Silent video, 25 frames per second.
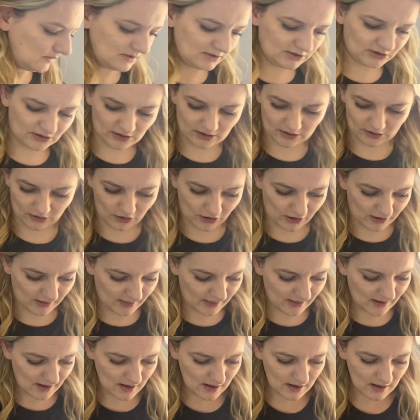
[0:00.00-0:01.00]
Gonna go
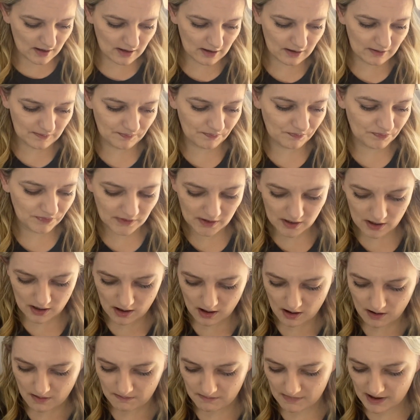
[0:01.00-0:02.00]
there.
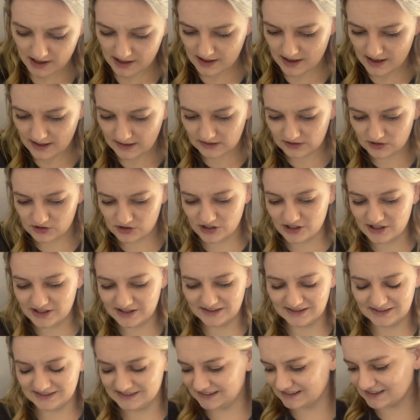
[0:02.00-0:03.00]
My next
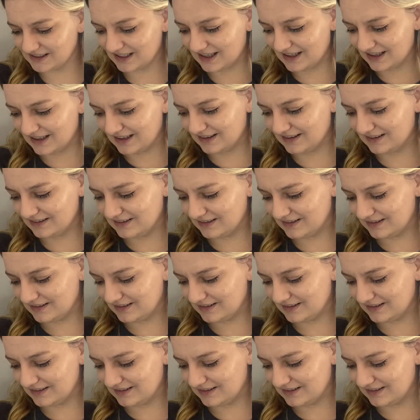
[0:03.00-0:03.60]
start